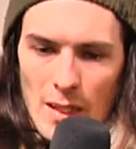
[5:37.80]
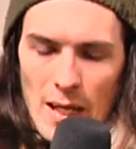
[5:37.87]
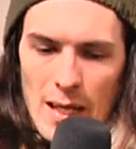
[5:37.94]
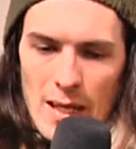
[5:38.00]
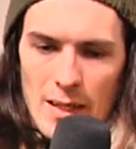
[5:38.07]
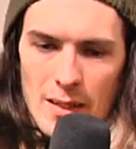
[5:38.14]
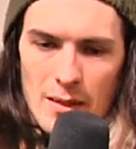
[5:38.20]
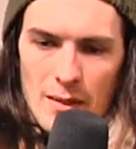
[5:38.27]

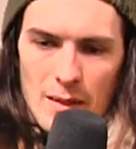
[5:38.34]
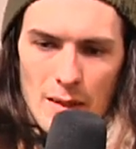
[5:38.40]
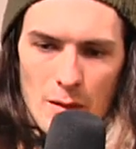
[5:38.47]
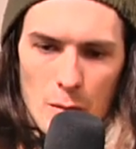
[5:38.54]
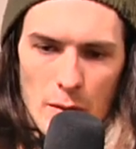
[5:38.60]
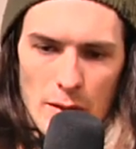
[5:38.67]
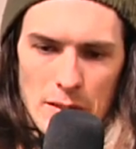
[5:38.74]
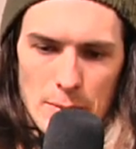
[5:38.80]

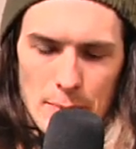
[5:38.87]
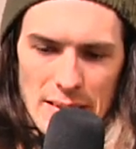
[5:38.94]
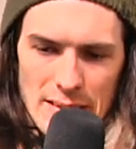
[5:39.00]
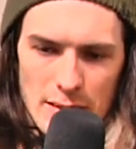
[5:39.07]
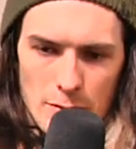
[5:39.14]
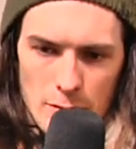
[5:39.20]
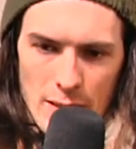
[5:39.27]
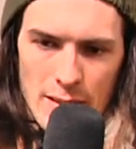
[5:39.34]
And we spaced
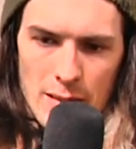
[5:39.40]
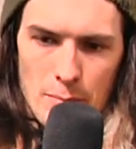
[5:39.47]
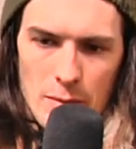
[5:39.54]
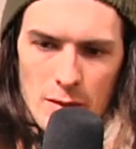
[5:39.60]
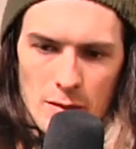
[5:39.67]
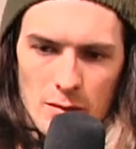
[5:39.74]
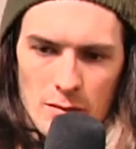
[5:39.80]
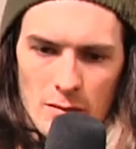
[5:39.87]
it right in the
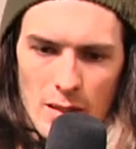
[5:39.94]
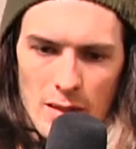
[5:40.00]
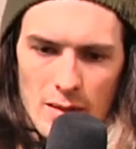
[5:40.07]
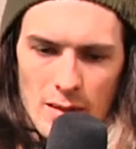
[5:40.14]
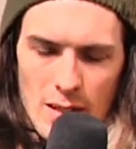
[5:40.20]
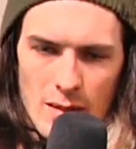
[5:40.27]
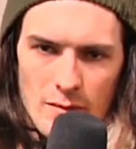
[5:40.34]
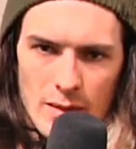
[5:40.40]
middle rather
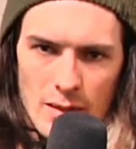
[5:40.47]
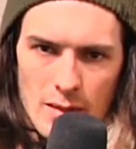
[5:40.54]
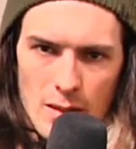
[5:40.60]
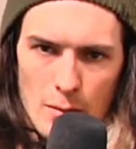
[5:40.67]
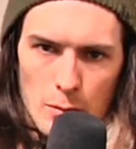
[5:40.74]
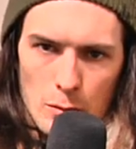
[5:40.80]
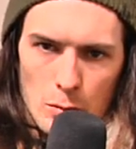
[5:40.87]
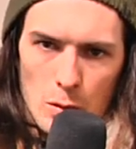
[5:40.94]
than having the
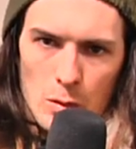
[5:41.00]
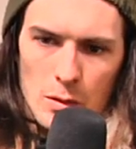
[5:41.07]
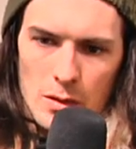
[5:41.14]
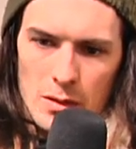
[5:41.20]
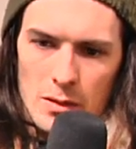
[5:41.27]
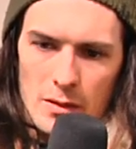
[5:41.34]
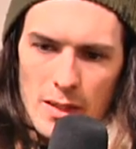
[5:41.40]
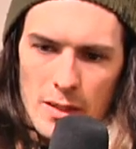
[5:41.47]
double roller.
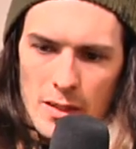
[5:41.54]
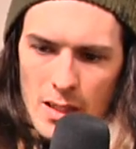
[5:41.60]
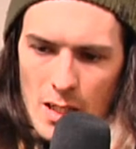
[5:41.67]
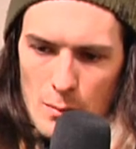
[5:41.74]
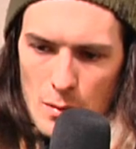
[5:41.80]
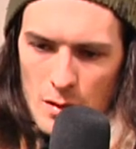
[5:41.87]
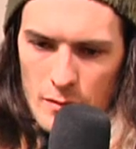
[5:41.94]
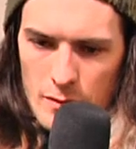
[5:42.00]
So now you
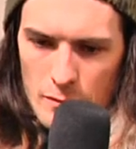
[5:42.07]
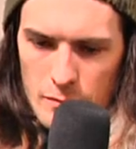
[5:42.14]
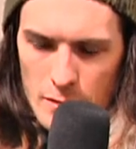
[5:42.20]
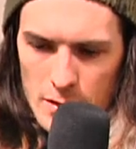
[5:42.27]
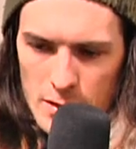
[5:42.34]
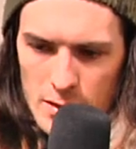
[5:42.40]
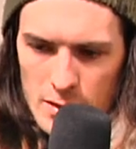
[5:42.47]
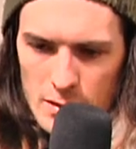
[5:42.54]
come off the
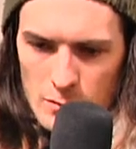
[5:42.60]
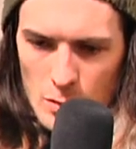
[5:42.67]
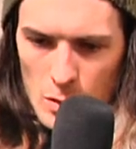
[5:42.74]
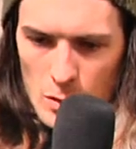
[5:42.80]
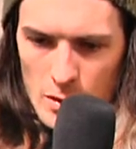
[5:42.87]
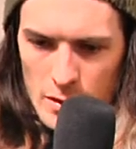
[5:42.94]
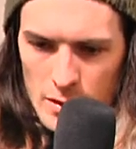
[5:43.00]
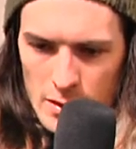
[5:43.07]
first
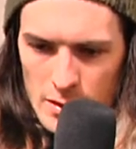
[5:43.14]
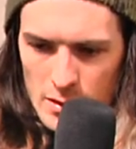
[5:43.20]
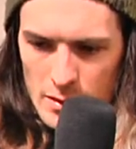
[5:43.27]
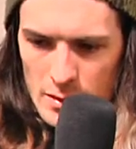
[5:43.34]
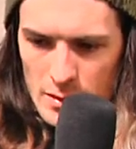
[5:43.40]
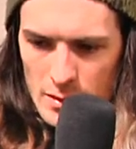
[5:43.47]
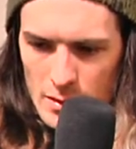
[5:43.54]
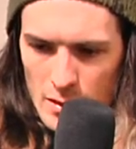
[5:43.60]
rollers,
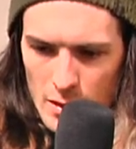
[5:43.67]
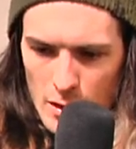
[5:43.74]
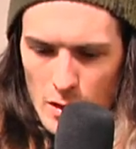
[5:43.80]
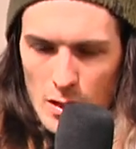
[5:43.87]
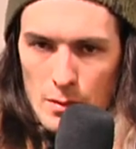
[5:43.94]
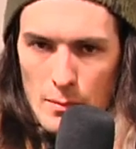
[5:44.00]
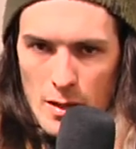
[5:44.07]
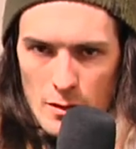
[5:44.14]
there's a
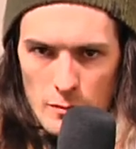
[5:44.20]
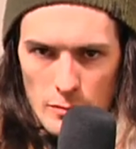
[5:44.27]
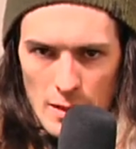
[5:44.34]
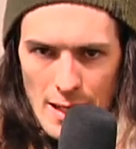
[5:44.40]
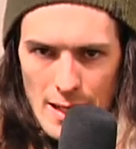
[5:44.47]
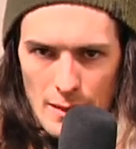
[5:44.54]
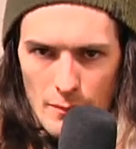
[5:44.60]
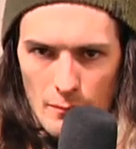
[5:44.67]
good amount of
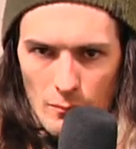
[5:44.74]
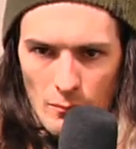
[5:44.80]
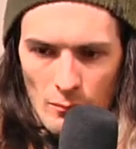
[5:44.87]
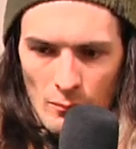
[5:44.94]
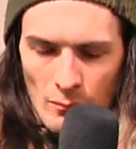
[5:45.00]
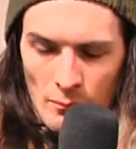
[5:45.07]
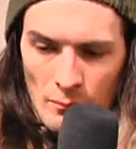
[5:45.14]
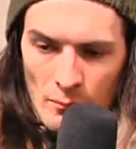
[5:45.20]
flat,
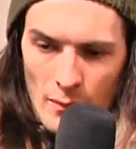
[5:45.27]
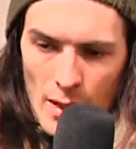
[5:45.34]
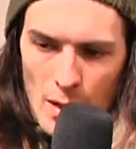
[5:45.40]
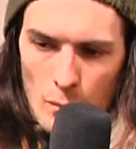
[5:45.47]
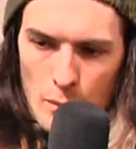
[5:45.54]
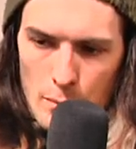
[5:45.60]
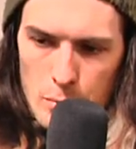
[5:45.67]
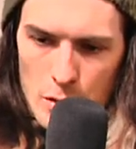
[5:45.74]

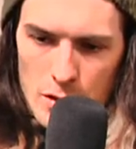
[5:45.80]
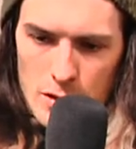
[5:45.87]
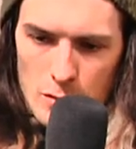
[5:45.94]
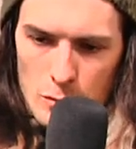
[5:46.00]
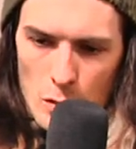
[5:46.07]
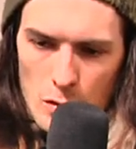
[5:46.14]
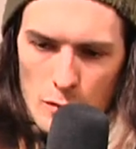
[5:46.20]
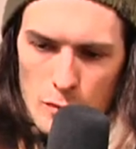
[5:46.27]
and we push the
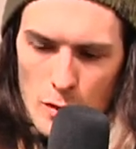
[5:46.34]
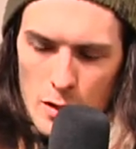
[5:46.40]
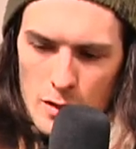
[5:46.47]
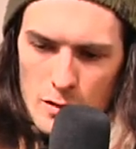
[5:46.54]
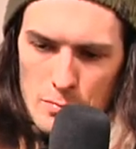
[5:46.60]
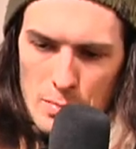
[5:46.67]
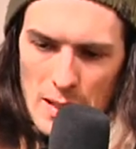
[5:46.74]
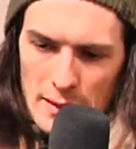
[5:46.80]
roller far
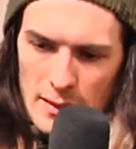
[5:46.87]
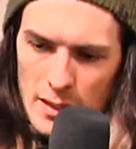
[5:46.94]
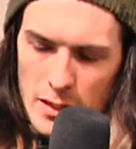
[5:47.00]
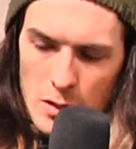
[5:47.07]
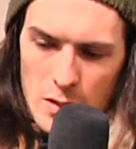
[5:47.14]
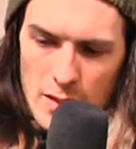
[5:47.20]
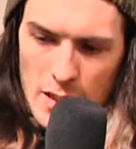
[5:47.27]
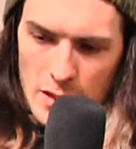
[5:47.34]
enough back that
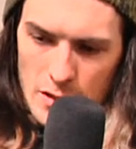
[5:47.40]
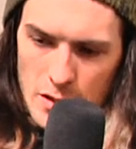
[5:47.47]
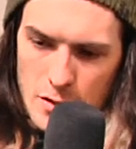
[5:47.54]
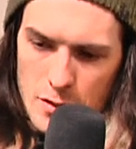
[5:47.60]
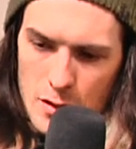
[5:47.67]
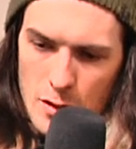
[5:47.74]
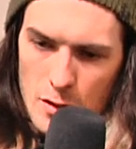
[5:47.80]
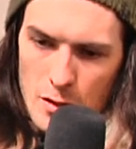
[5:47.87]
you can actually
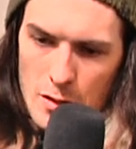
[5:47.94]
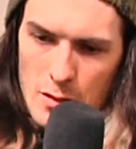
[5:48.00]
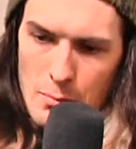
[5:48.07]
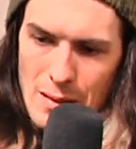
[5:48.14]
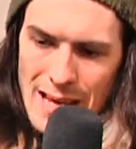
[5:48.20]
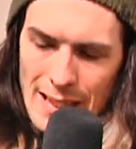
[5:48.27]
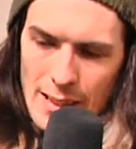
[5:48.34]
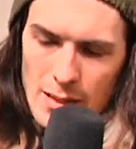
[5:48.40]
turn
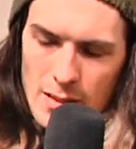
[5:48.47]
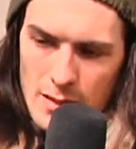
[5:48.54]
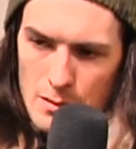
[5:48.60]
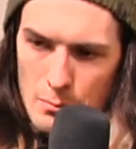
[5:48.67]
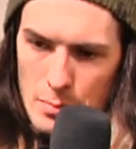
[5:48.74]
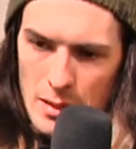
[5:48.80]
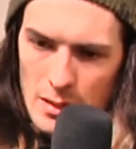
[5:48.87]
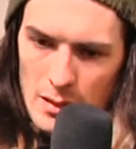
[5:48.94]
back into the
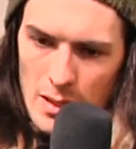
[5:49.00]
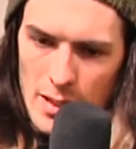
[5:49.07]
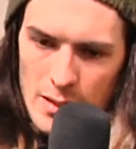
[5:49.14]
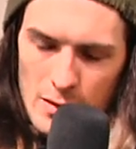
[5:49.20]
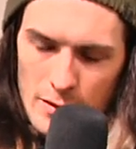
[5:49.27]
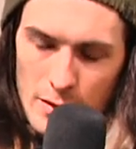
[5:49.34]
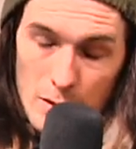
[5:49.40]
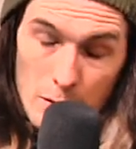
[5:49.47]
big line,
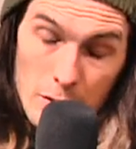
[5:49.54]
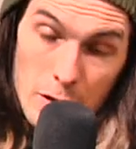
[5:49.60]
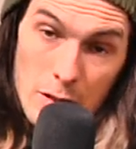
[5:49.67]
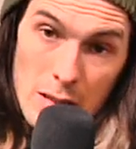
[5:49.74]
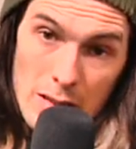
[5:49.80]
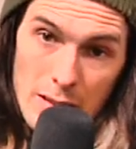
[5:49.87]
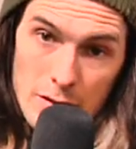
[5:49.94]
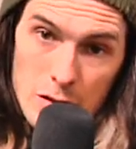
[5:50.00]
although you're
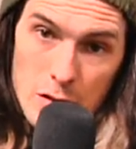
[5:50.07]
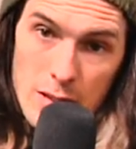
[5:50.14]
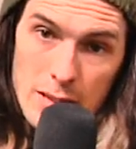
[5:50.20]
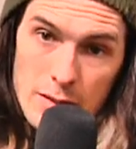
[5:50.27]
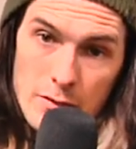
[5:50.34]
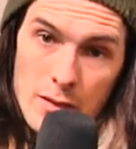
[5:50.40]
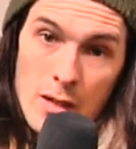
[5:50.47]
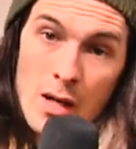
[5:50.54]
not allowed to
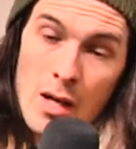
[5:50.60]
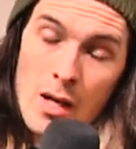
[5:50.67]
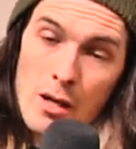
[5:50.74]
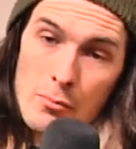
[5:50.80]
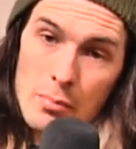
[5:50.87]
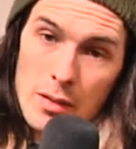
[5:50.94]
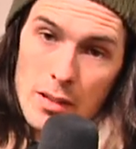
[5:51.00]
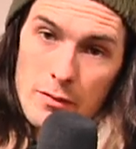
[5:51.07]
transfer.
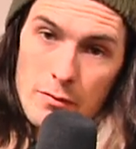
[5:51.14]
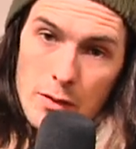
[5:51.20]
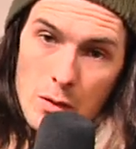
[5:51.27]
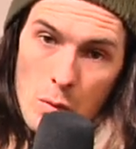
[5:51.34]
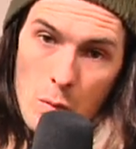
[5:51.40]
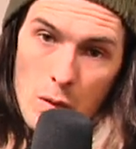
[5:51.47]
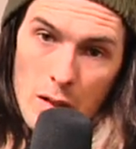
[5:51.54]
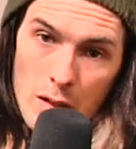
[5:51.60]
But if
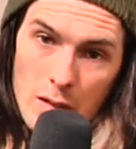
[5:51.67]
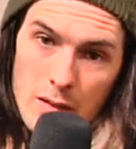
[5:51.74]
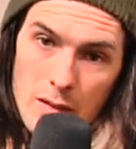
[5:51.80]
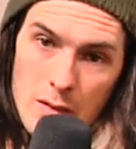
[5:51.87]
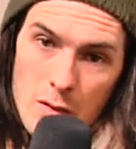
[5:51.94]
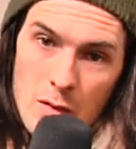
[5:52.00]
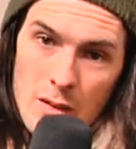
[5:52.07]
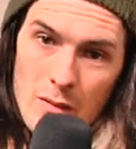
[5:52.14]
you were
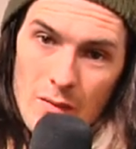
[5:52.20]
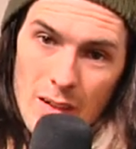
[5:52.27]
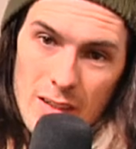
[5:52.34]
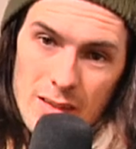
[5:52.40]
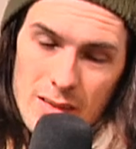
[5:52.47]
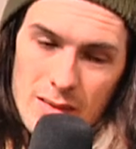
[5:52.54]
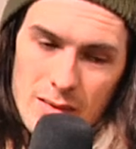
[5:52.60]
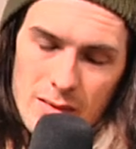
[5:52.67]
to,
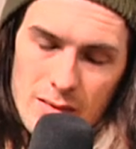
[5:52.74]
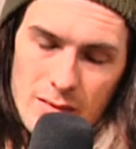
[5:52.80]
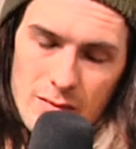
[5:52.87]
it's